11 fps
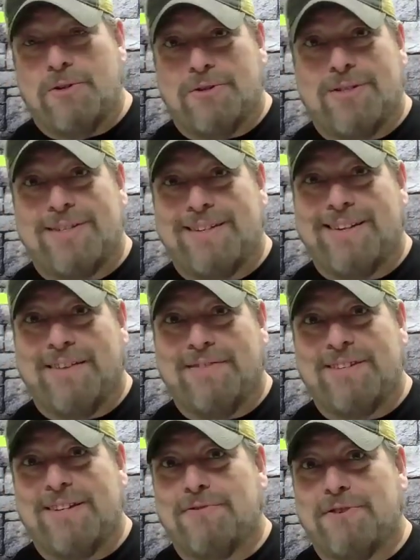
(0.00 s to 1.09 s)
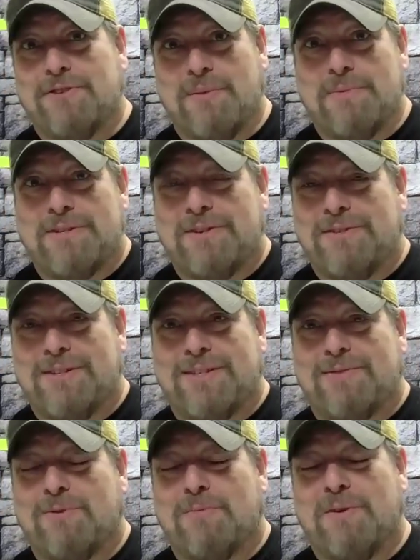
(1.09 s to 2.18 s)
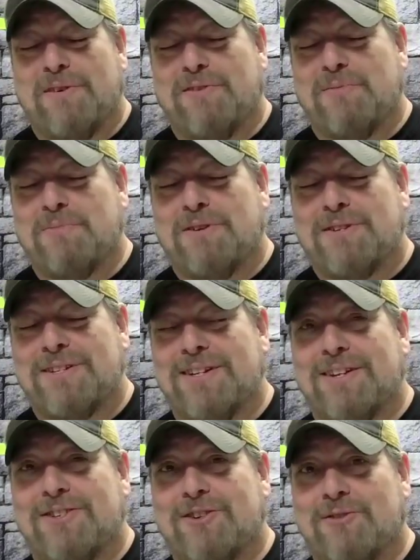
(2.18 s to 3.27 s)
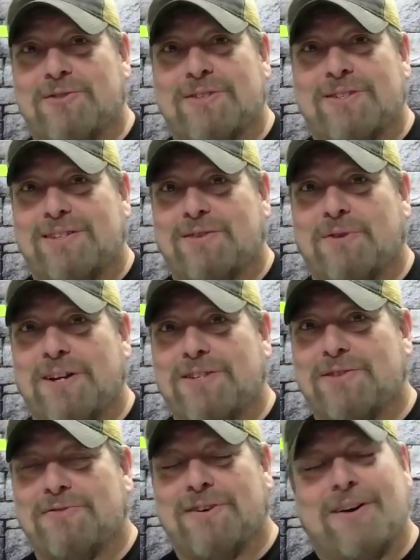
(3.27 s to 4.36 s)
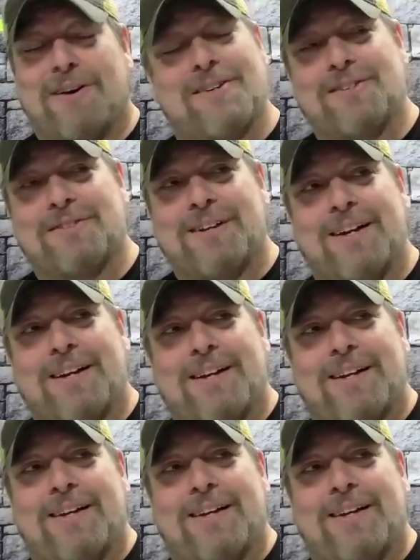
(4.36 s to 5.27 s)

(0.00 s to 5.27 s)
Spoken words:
which is, I've seen the first 2 episodes. It's one of my favorite books, and the show's great so far. So